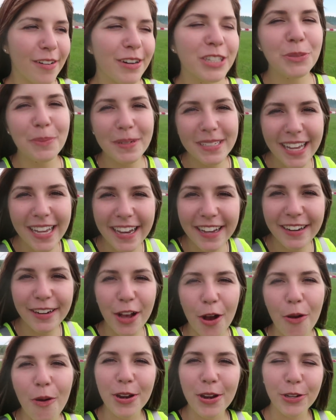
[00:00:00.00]
which means I could
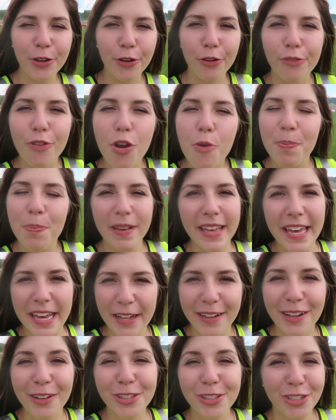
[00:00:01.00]
go under a rope and
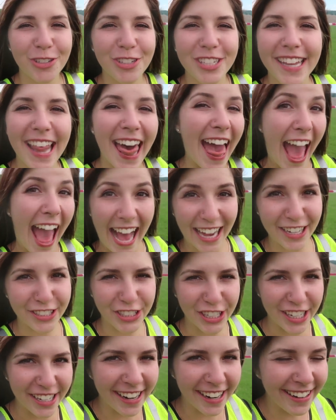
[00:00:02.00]
get closer to the
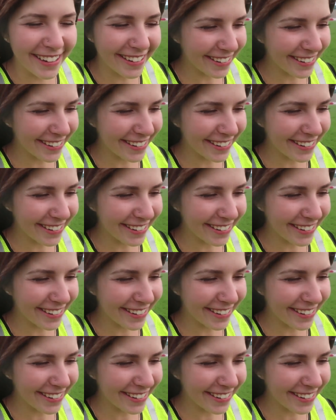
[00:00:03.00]
action.